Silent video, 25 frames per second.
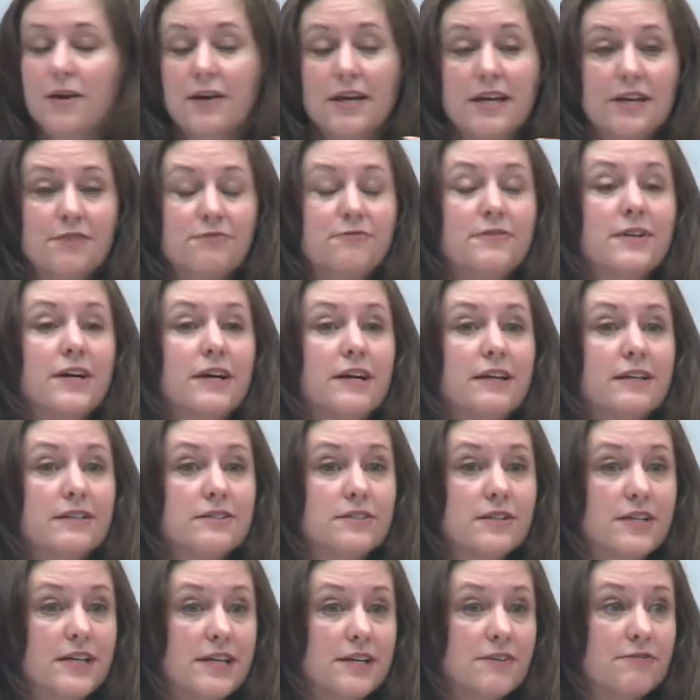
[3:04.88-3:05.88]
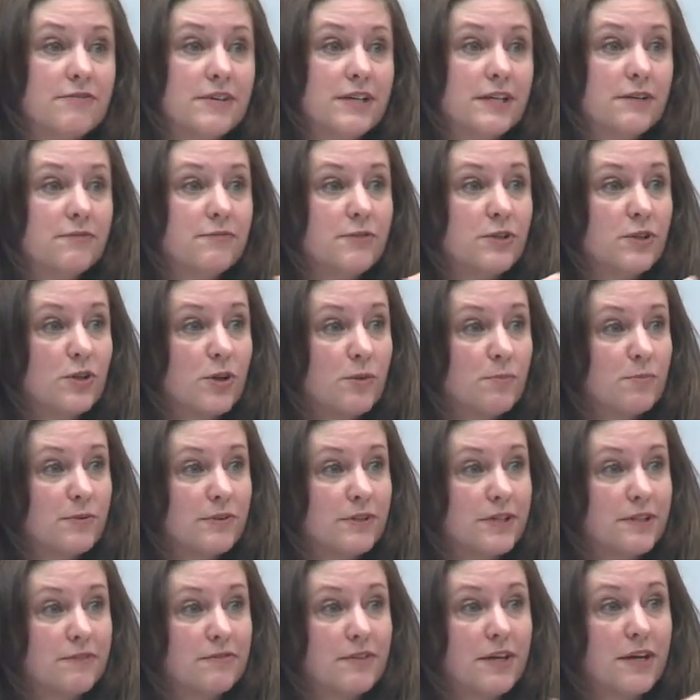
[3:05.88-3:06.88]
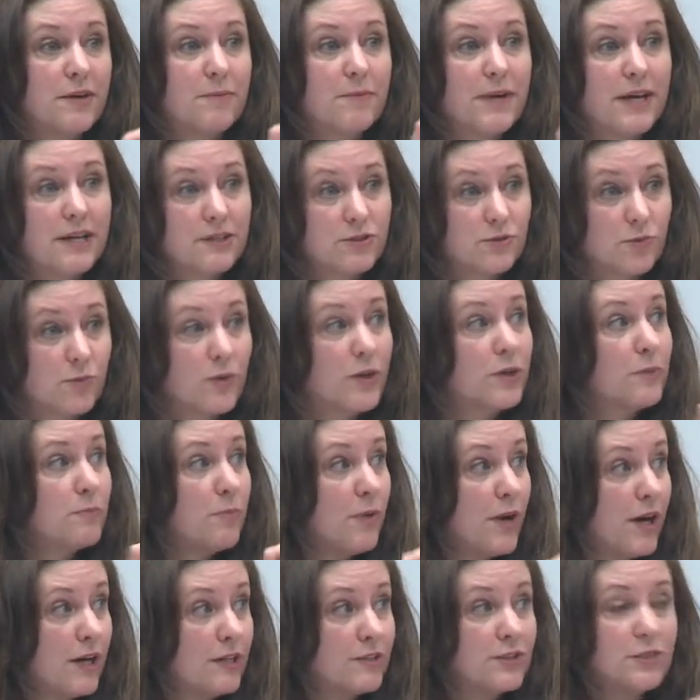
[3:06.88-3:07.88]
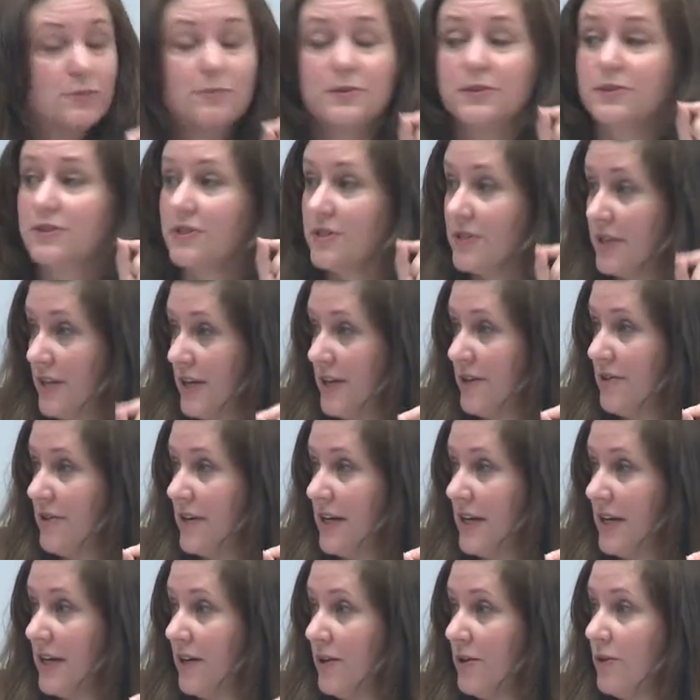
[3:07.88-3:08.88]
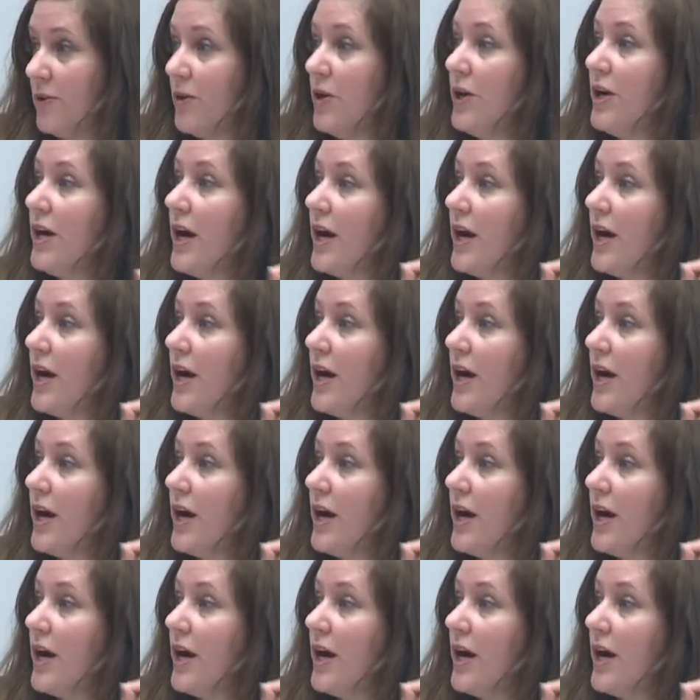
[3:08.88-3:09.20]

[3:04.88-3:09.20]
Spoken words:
if not as a given, if you don't believe them, as one possible scenario,